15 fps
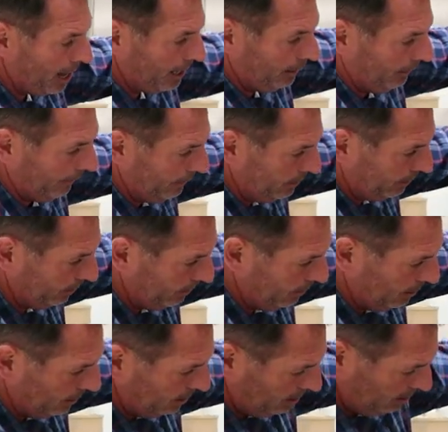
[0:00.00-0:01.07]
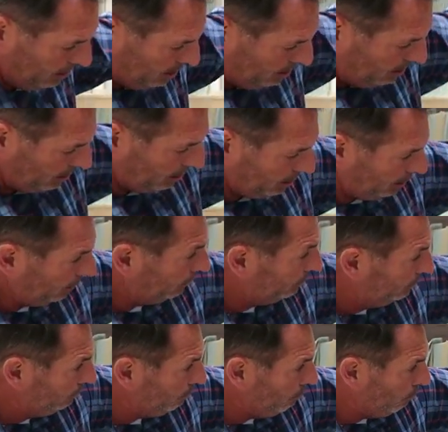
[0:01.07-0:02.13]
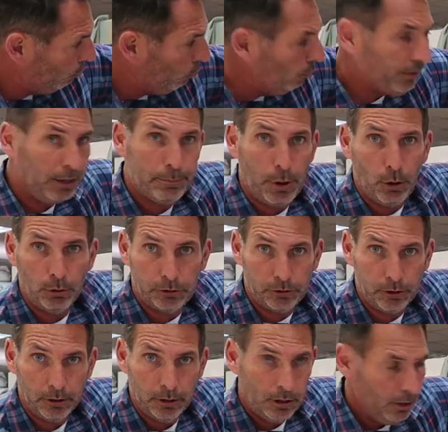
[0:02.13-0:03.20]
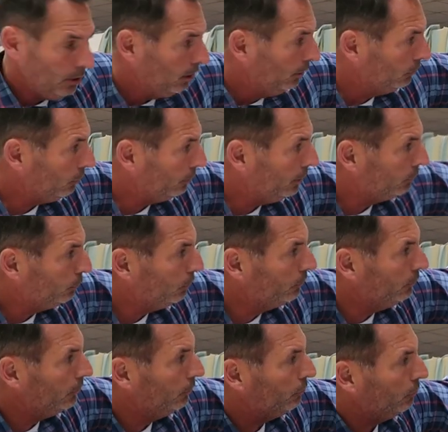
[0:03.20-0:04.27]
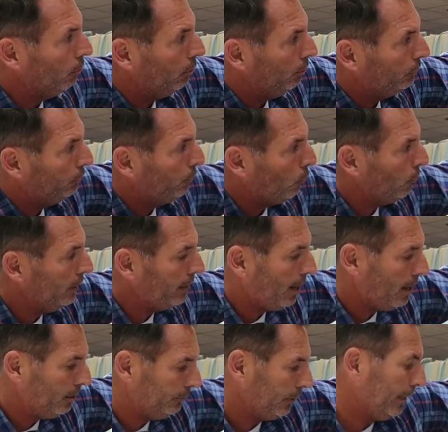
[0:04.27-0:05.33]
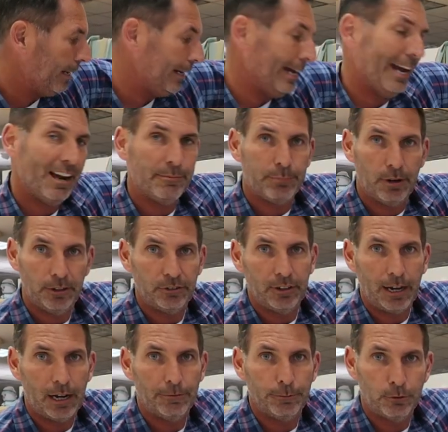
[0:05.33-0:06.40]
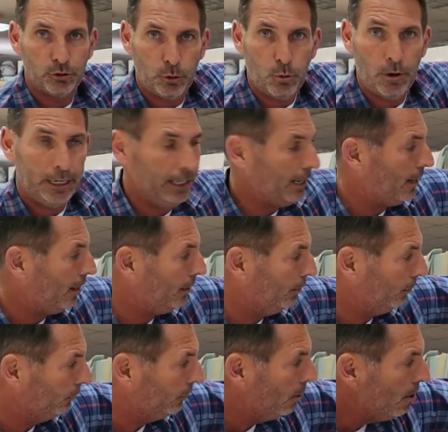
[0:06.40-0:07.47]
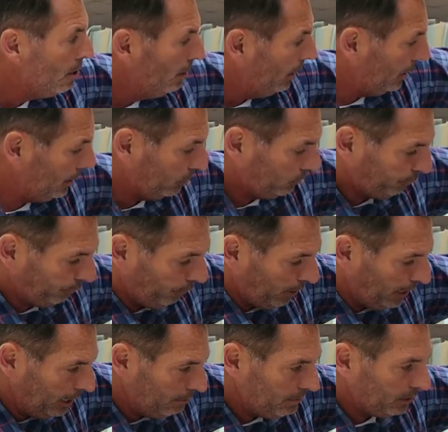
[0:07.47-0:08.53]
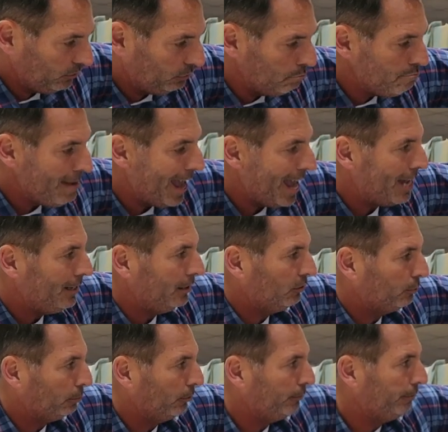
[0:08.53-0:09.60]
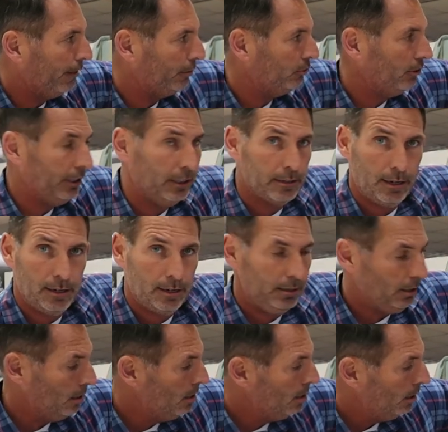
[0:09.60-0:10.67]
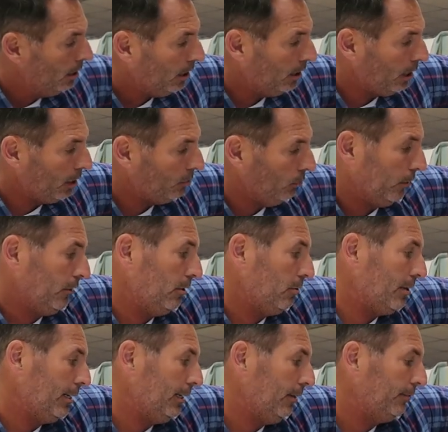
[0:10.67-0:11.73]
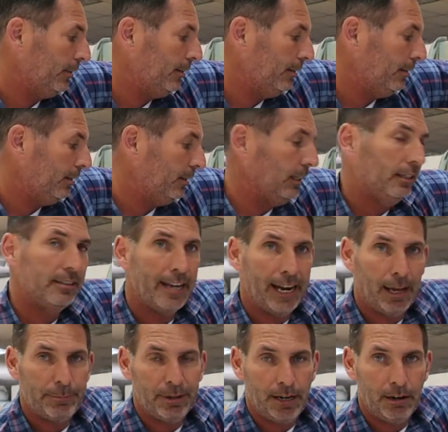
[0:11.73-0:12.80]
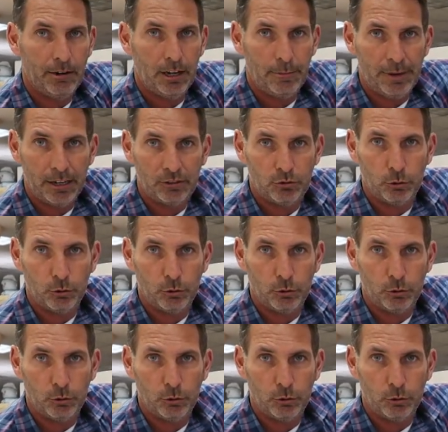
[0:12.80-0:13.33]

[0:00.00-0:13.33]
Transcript: Island uh, movie poster. So this was in the store, it was $40. I got it half price, I got it for $20. And it's framed, it's matted, it's professionally done. Uh, you know, I live in the Tampa area, my